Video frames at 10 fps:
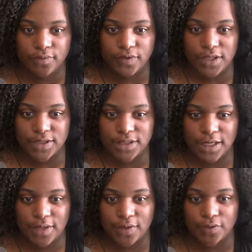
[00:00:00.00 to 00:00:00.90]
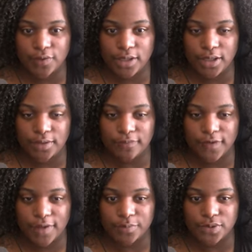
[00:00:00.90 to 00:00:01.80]
Thin Tail, bringing
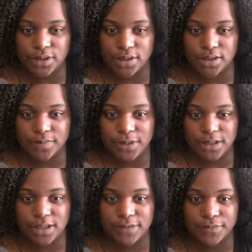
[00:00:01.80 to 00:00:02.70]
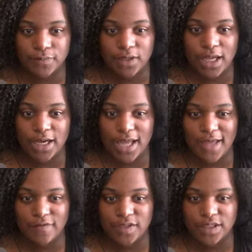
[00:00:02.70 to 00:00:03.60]
5% speed, and a
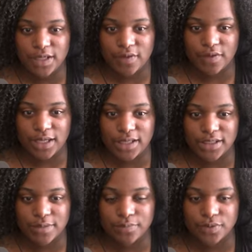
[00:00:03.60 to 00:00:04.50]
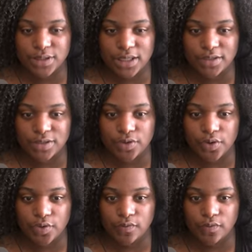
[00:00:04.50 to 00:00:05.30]
Heavy Tail, gain 10% turn